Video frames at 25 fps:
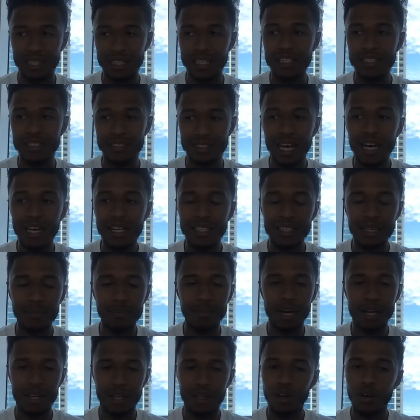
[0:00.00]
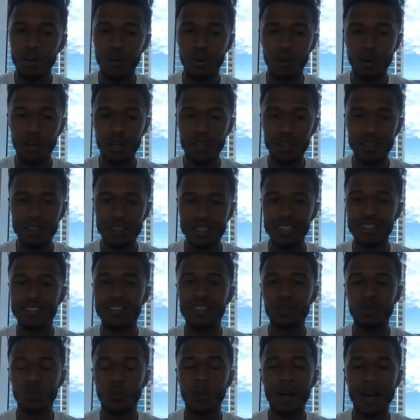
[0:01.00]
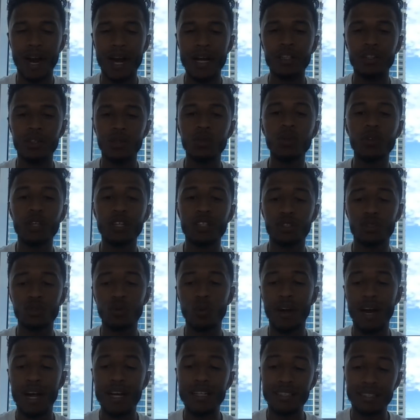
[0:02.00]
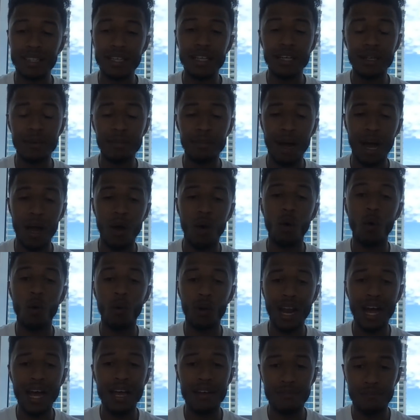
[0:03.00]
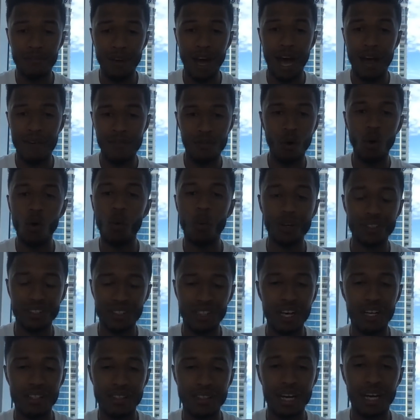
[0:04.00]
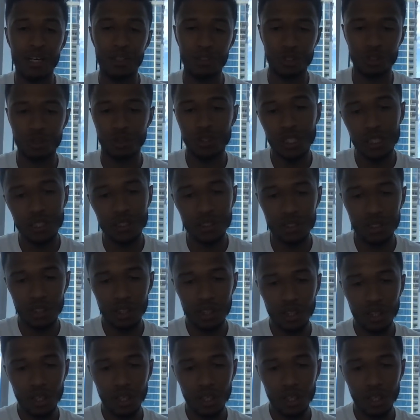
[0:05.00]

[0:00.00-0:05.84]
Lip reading: And he's telling them, like, no, this is what I do. This is what I did my whole life. I've always cut down trees.